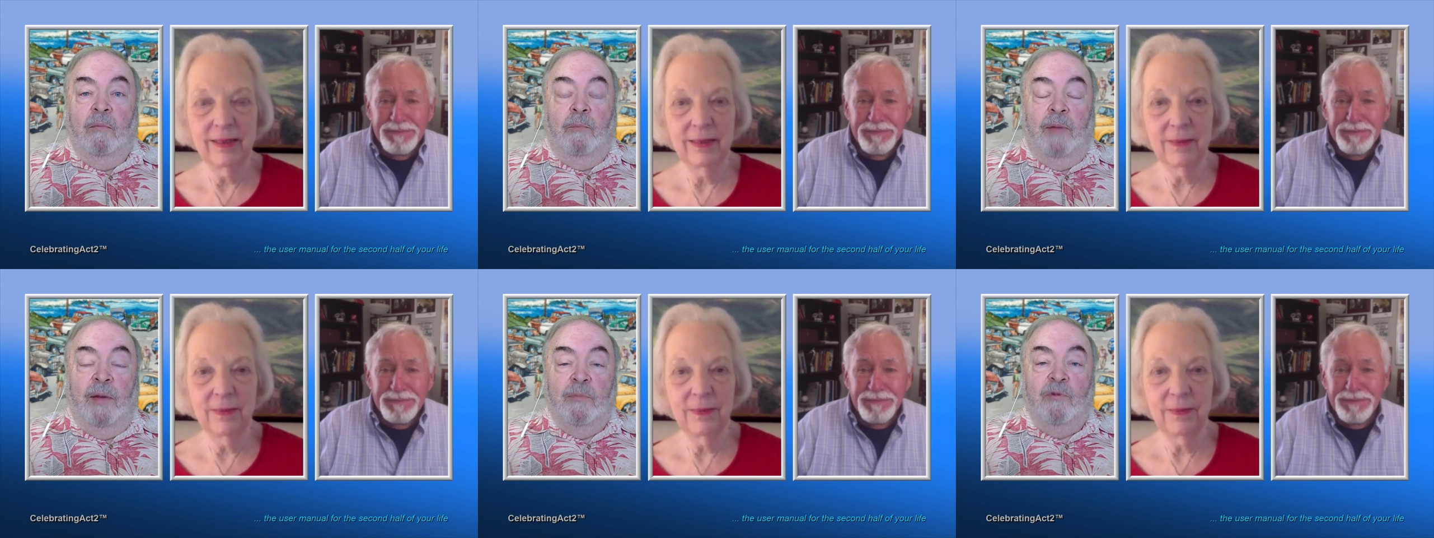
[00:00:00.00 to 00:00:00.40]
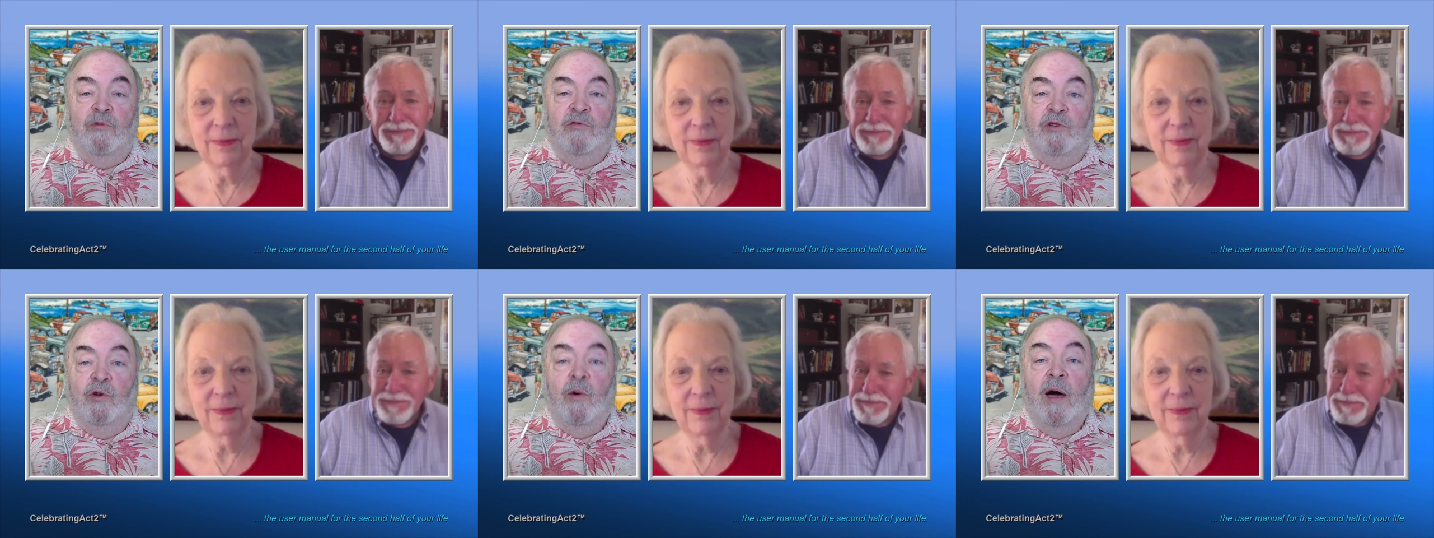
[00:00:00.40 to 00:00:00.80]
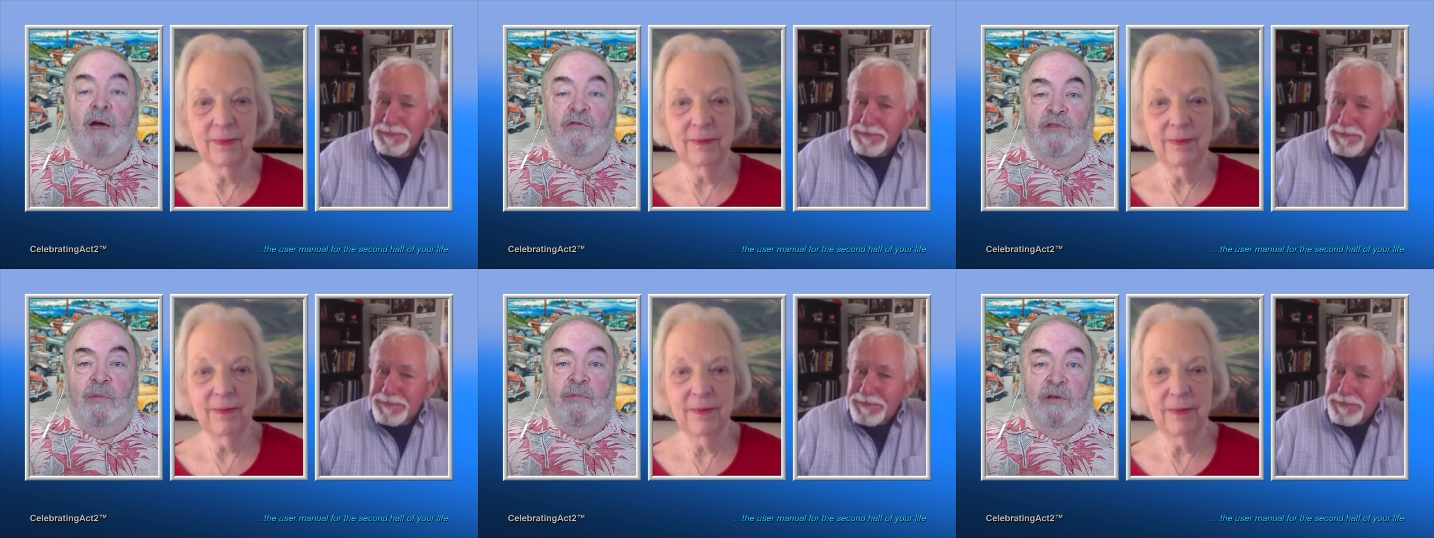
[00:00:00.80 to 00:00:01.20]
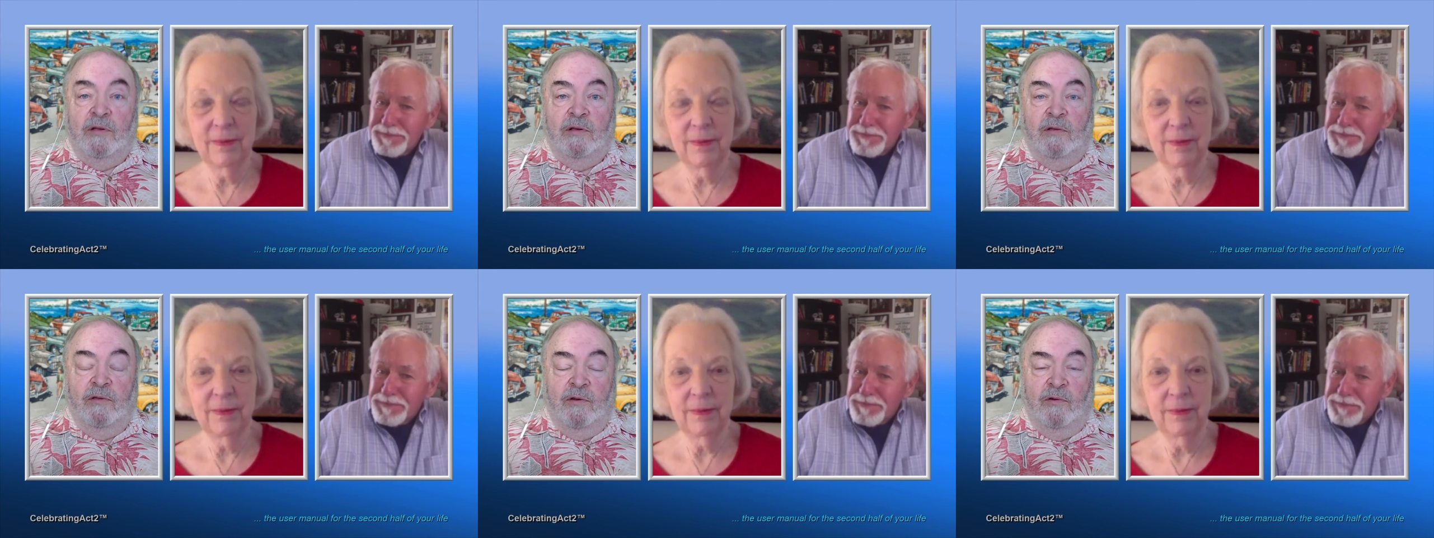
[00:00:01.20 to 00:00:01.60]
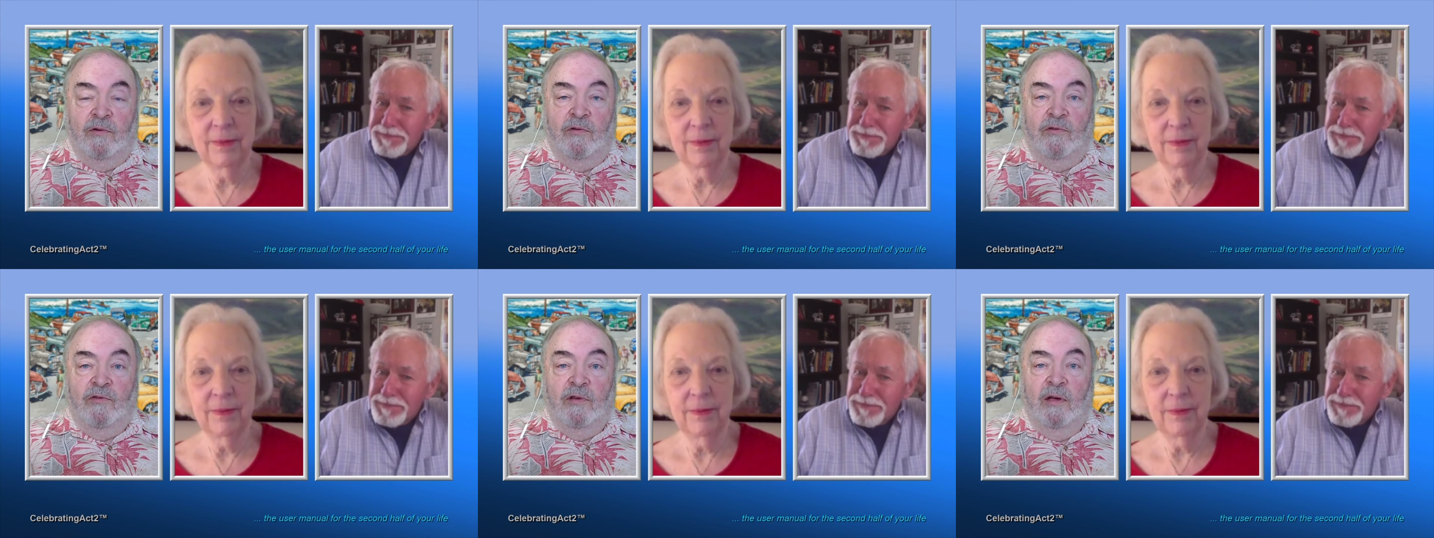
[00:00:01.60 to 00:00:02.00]
Speaker 1: people do have something to
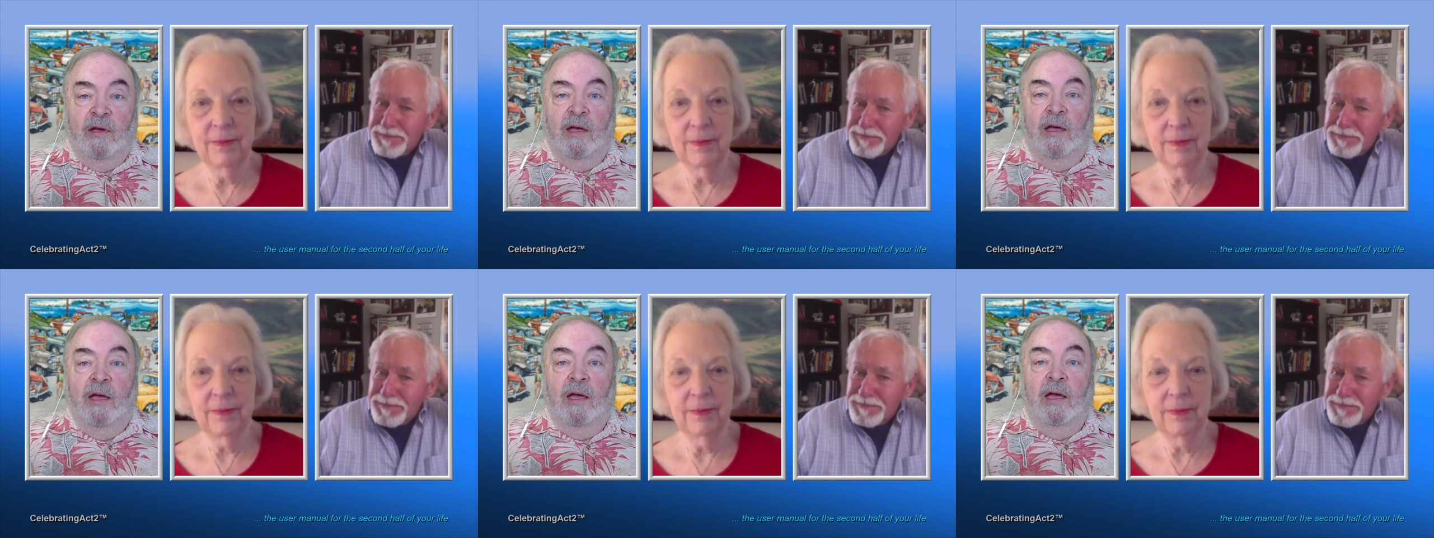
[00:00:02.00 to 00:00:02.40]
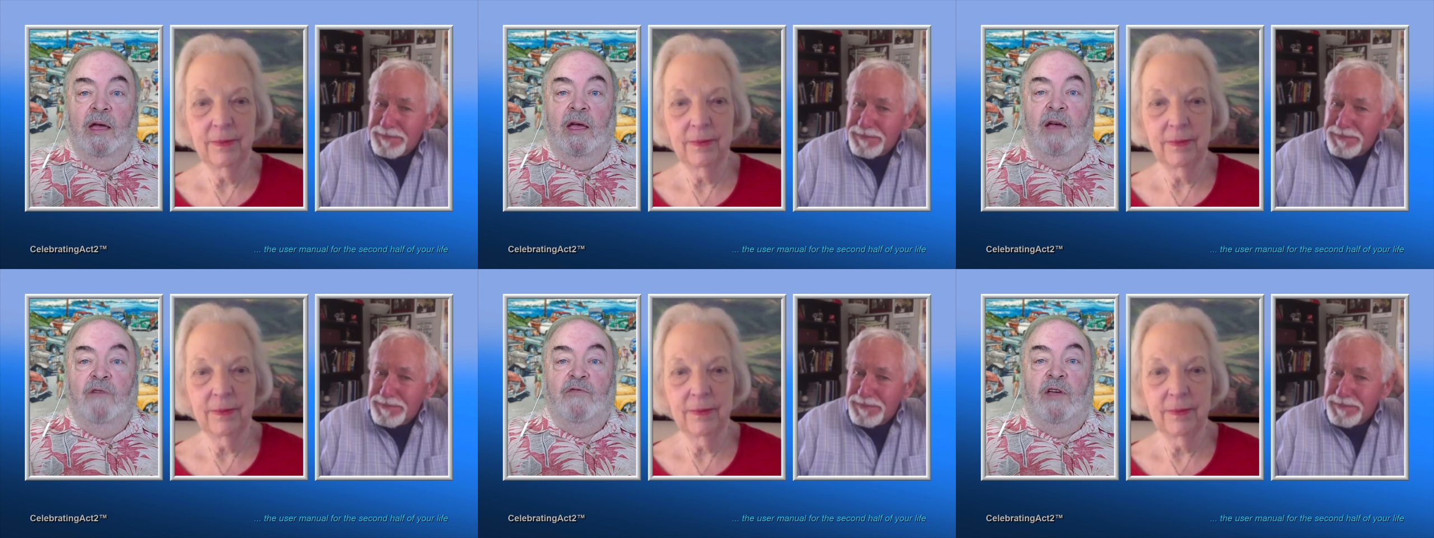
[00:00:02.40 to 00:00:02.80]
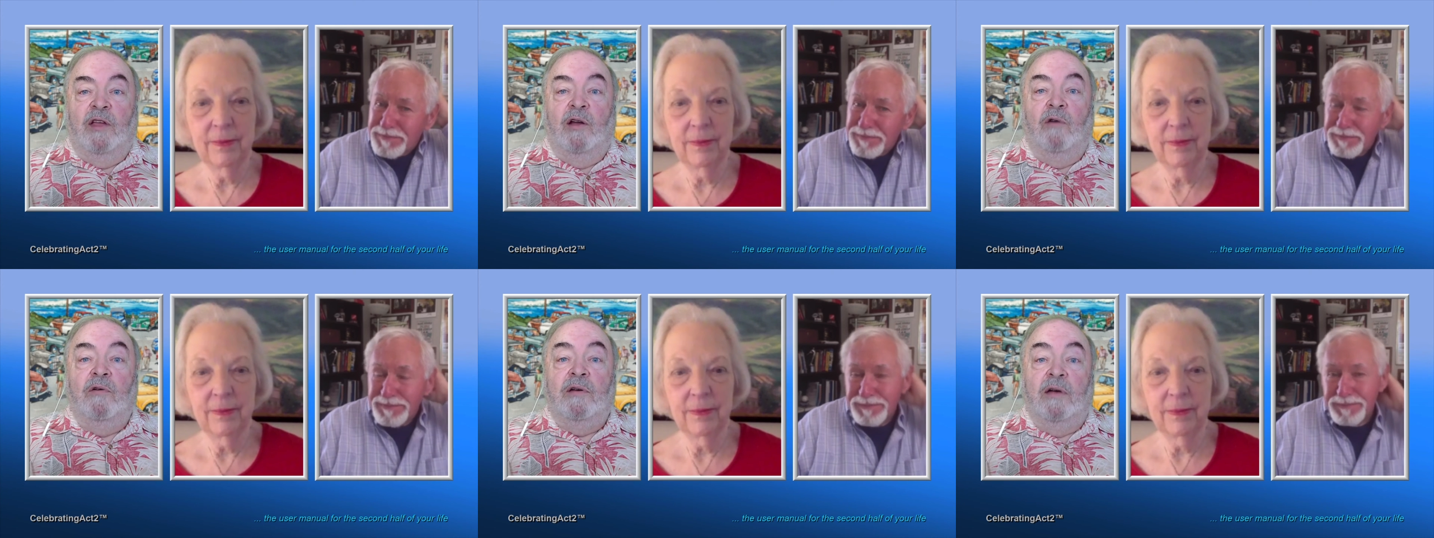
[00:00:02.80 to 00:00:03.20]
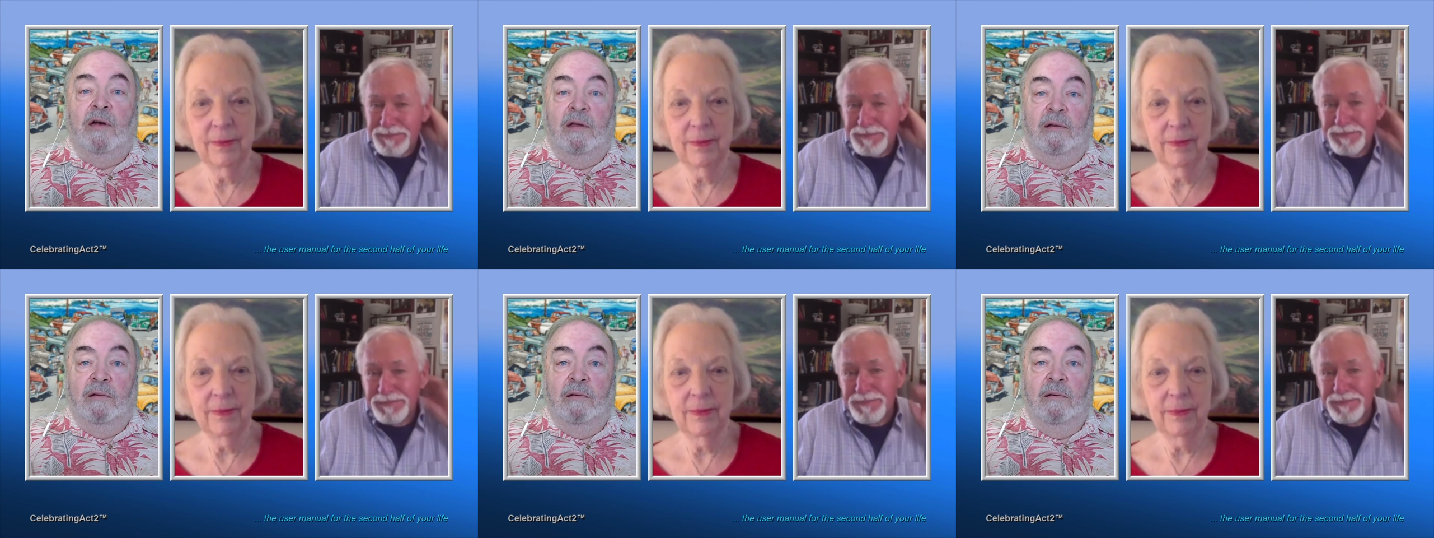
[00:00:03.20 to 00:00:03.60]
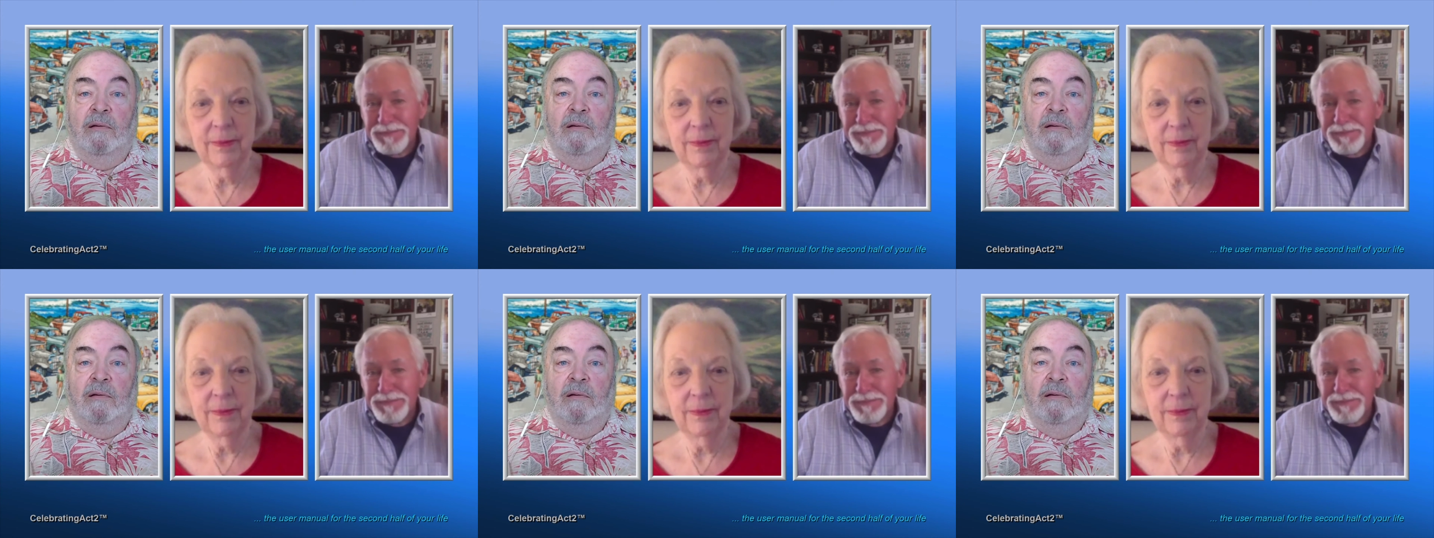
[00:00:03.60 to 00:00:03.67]
lose if they don't get